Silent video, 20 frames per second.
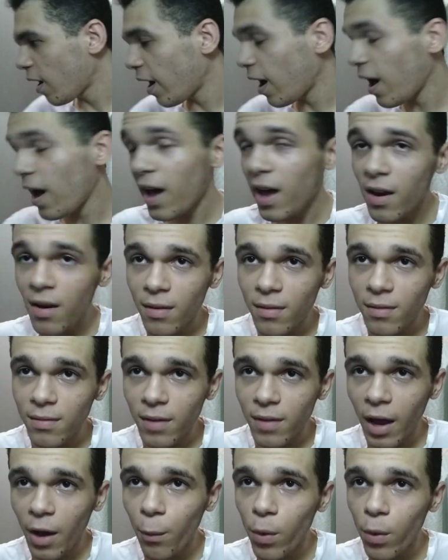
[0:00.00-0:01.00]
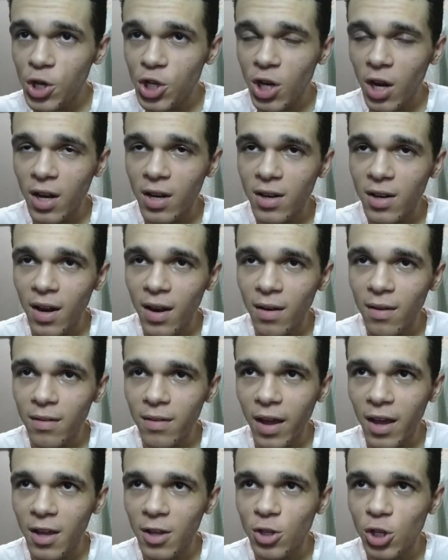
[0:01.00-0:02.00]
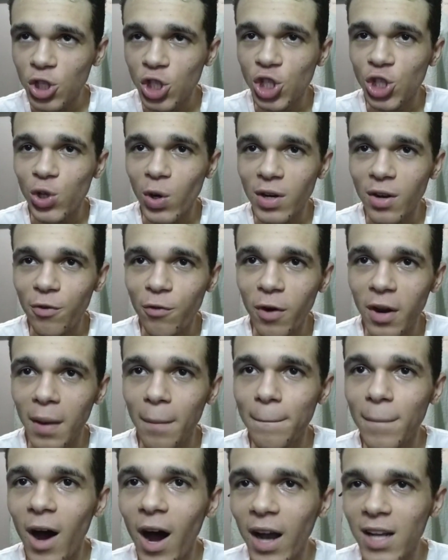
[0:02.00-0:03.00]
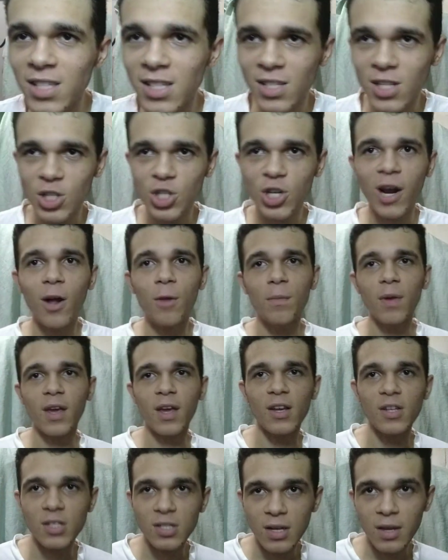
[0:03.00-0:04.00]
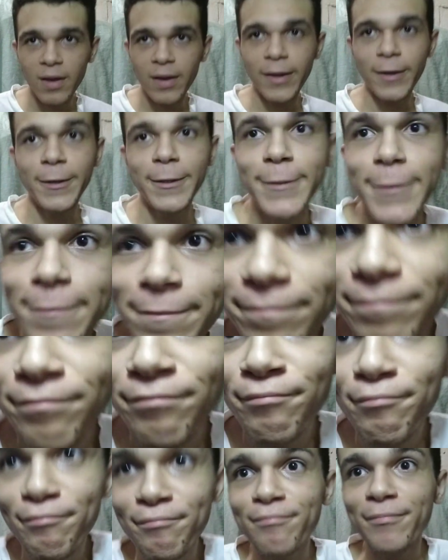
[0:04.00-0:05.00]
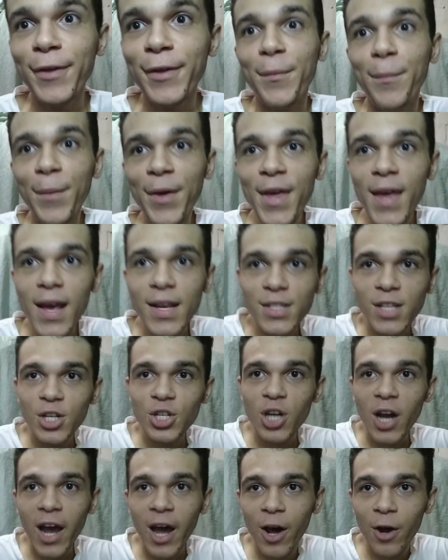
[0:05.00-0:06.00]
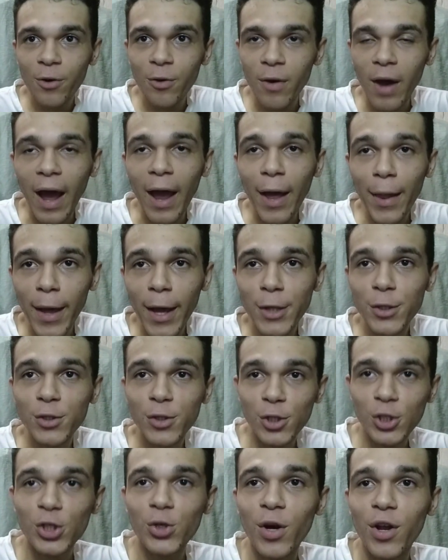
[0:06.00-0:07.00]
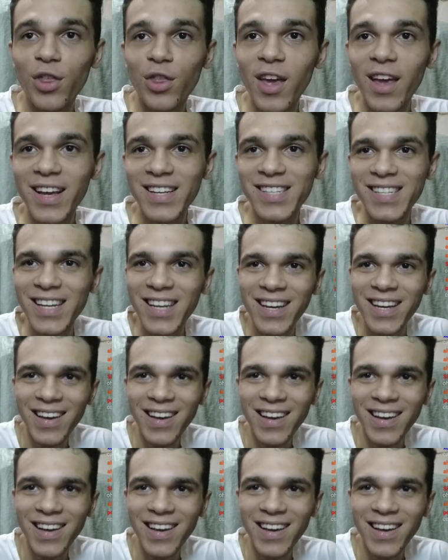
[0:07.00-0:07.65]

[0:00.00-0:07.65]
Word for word: I had it. I wish I didn't like destroy the freaking box as a child because me as a child, I like to destroy things.